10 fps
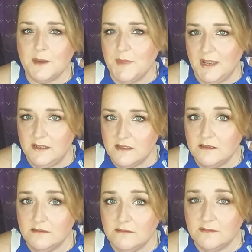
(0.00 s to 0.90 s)

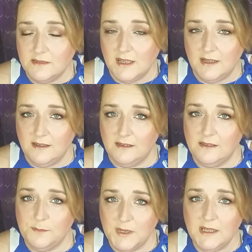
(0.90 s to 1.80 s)
recommend
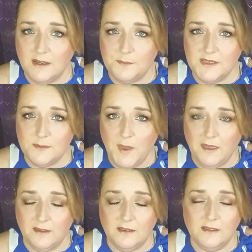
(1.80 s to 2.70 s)
picking up this
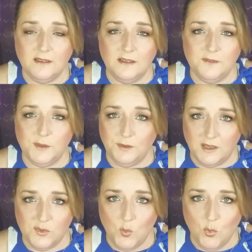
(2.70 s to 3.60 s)
palette if you
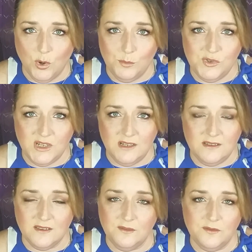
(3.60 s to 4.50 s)
like the warm
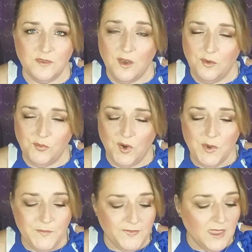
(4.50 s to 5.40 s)
shades of
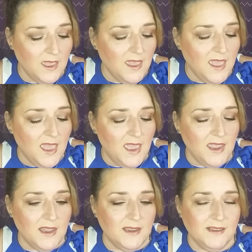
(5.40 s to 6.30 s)
fall.
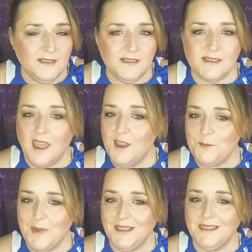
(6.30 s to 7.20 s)
And
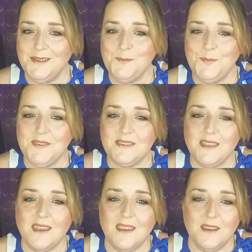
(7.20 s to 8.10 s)
on my
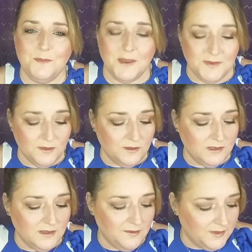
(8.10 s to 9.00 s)
lips, I am
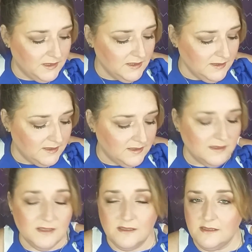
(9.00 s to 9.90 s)
absolutely in love with this.
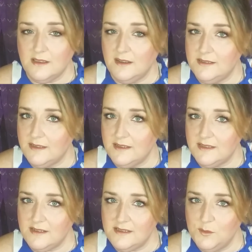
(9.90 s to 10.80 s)
This, as
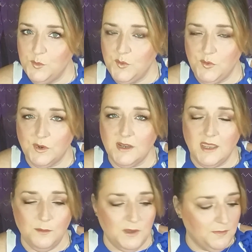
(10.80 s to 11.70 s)
I said before,
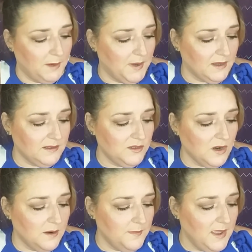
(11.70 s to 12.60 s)
came in my
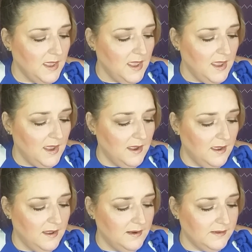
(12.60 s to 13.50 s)
BoxyCharm,
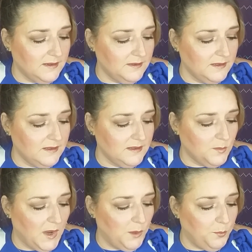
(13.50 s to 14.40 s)
and this
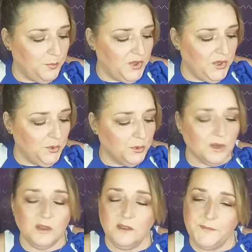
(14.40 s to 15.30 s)
is by
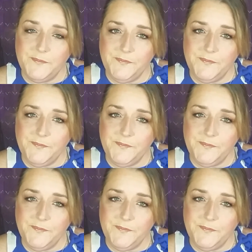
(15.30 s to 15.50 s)
Pure